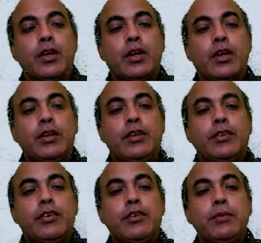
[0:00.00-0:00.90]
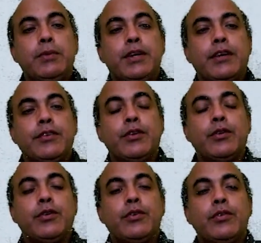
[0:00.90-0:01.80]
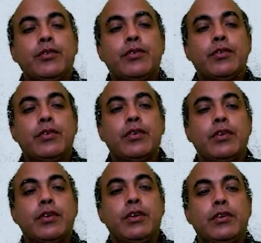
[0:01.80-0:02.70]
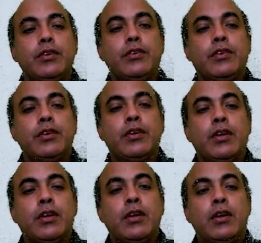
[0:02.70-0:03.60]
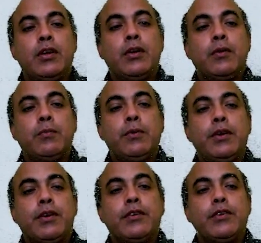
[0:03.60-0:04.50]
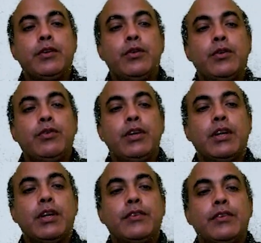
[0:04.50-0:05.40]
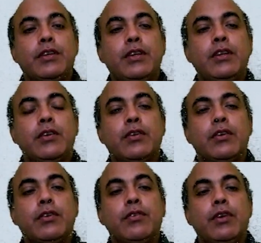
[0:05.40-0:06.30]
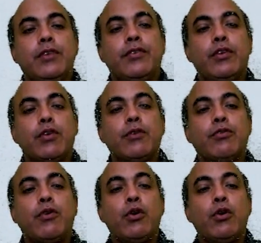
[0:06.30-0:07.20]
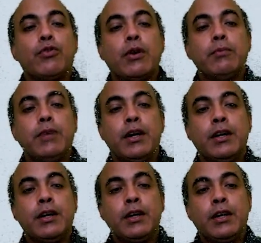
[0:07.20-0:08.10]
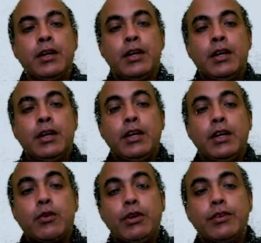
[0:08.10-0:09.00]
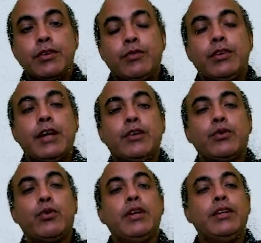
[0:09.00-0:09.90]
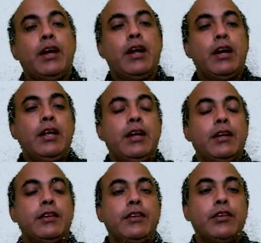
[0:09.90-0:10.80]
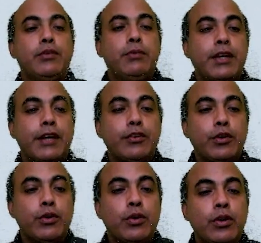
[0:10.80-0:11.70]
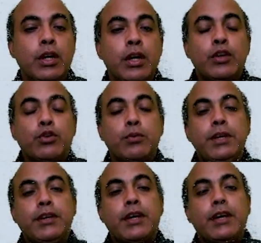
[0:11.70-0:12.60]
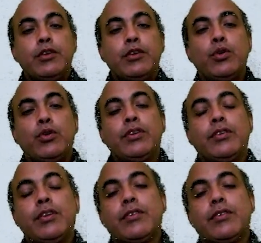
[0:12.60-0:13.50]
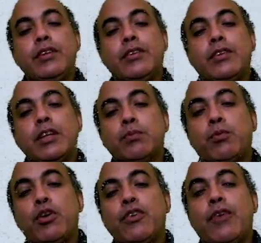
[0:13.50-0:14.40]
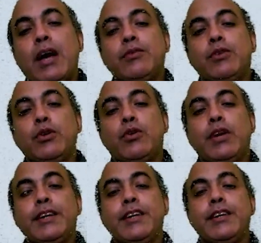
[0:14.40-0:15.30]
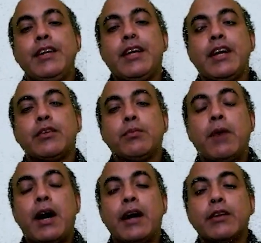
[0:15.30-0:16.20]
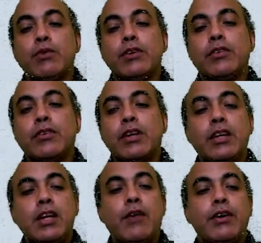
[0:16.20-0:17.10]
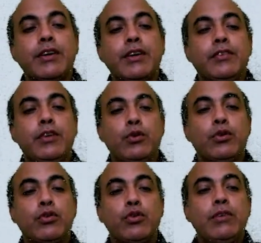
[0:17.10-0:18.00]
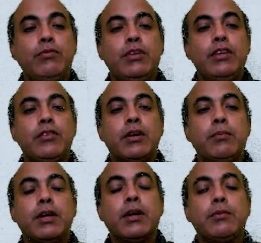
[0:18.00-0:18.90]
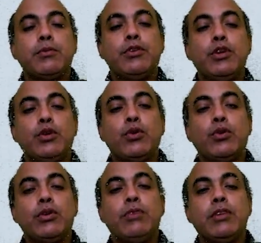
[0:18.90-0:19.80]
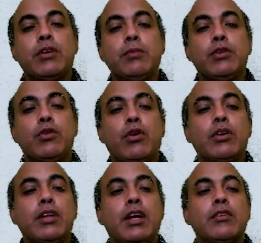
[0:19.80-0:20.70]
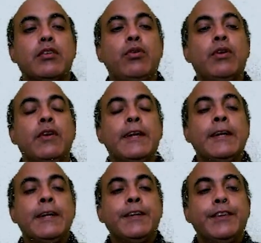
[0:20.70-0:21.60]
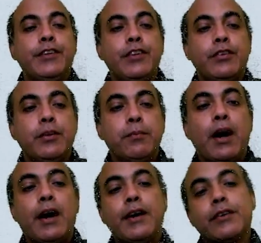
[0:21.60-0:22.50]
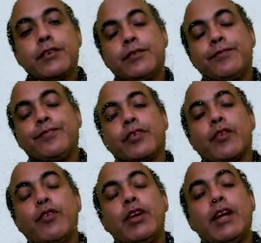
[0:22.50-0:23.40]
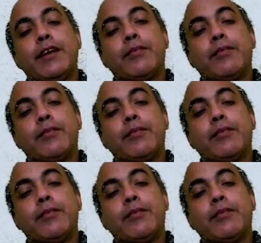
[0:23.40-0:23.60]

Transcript: this is the beta 0, this is beta 0, we can see, if you can follow from the equation which I told in earlier, this is beta 0. So beta 0 is 66.508, indicates marks when study hour is 0. So if this term becomes 0, if this term is not there, so this is the marks we can